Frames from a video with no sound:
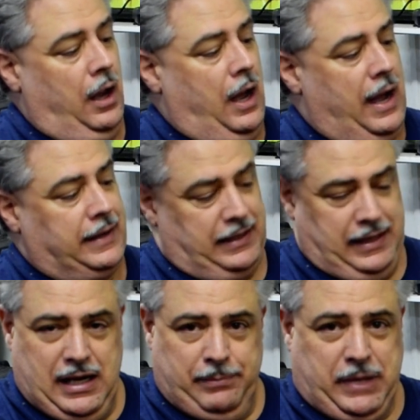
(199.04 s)
I
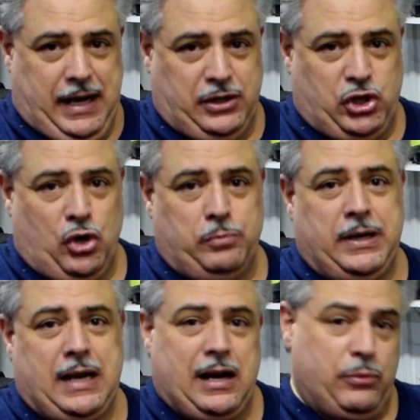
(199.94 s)
did the update, showed
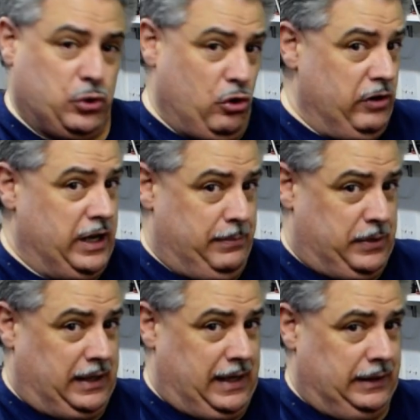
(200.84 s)
me that I was already up
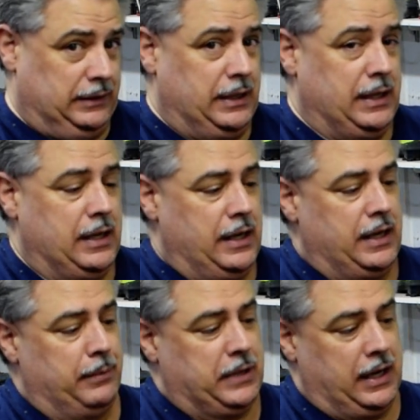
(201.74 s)
to date.
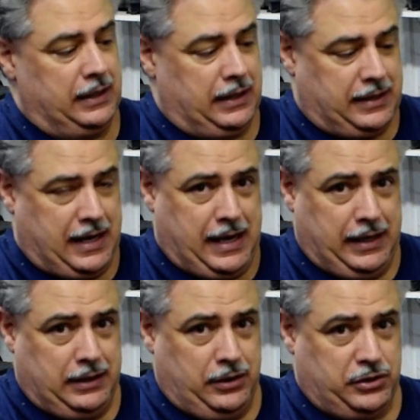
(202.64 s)
It updated the
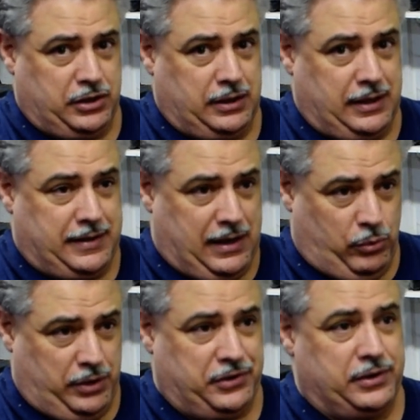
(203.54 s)
tag because that
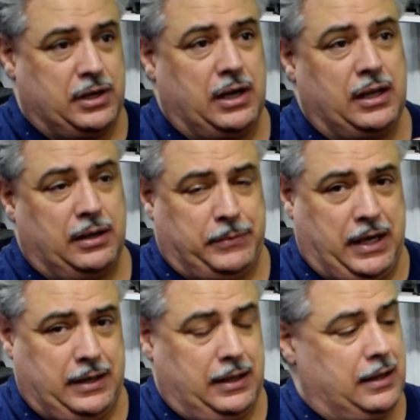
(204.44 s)
wasn't, and it
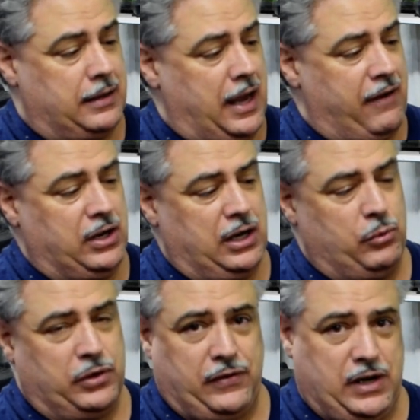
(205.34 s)
updated the tag. Everything
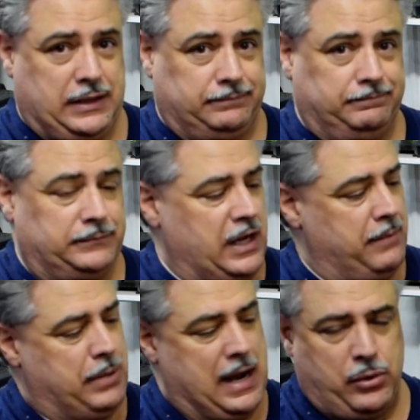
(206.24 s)
was fine.
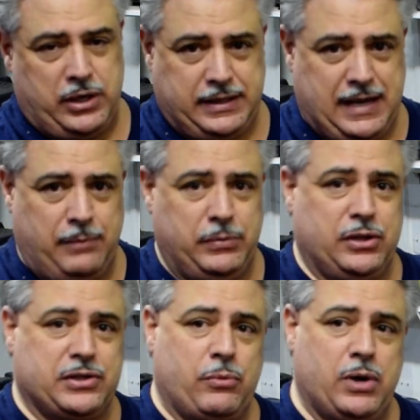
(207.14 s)
I powered it down
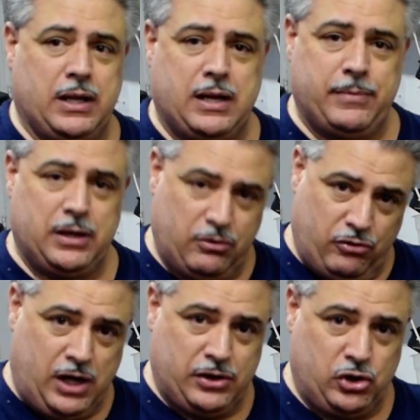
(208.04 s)
because I wanted to come in the
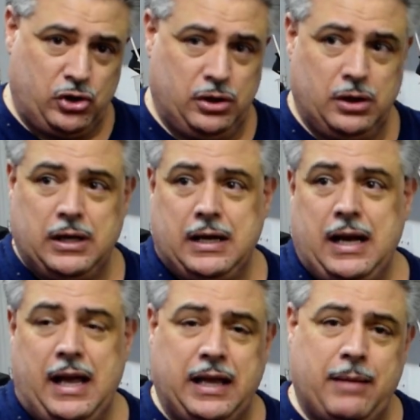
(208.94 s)
garage
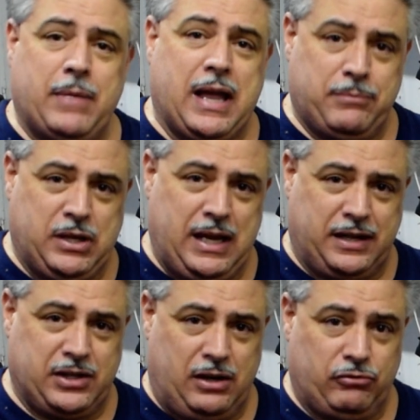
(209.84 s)
and get my
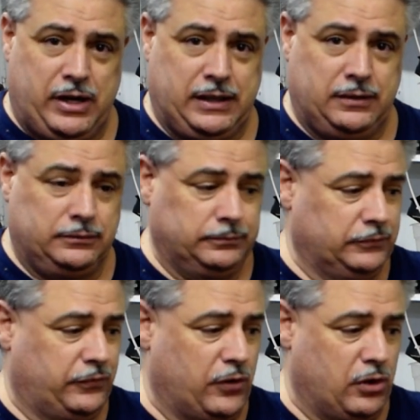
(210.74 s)
MTXL ready
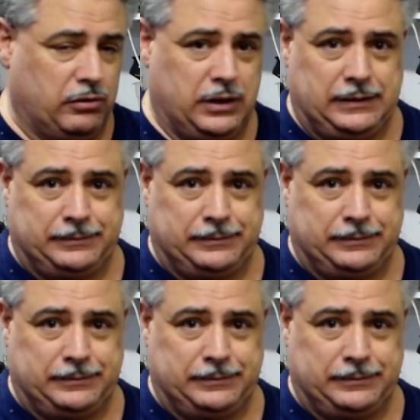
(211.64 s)
for